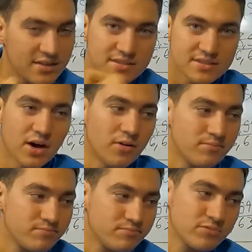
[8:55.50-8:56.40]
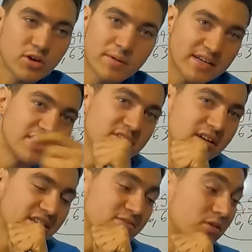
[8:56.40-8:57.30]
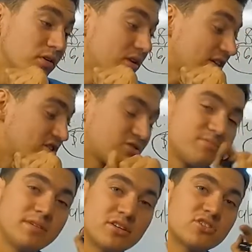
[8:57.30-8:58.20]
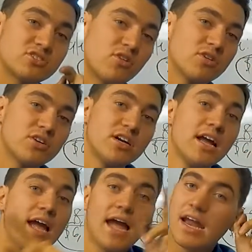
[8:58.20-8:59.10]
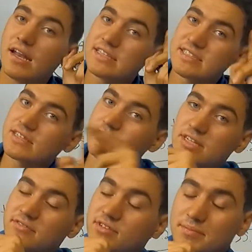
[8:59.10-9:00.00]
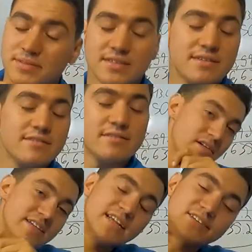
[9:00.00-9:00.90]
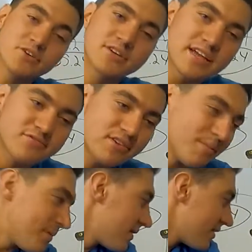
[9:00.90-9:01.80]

So we'll go back here we'll go next year bigger, stronger, and let's not do kickflips. Let's not do a kickflip,